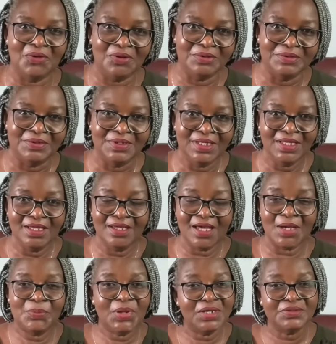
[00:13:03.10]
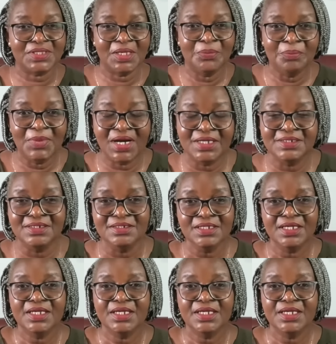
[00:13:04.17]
on about a man,